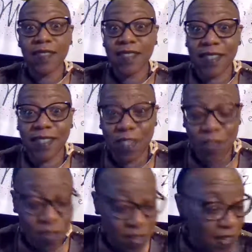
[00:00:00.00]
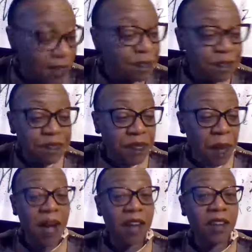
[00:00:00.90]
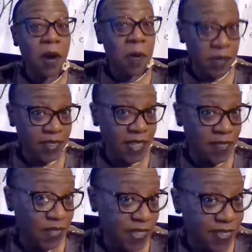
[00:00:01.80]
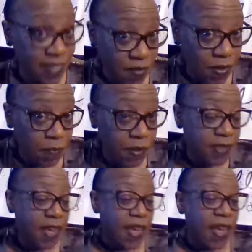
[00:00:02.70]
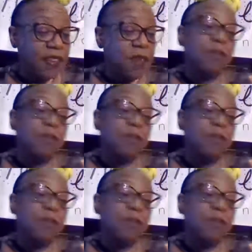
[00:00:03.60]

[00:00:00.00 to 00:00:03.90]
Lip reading: 6:30. My alarm was set for 7 because I had to